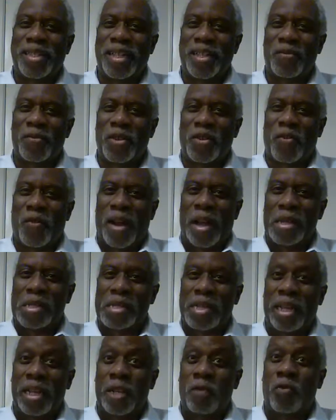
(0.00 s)
to tell them what
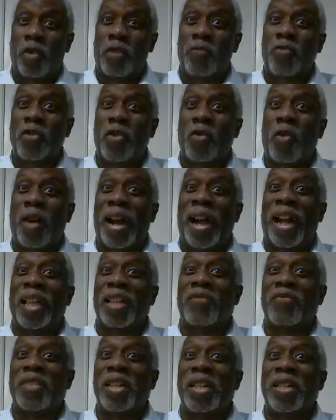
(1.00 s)
Christ said, what required
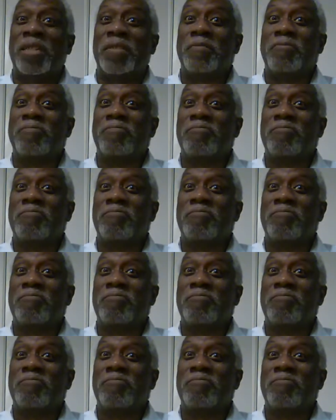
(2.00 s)
of them.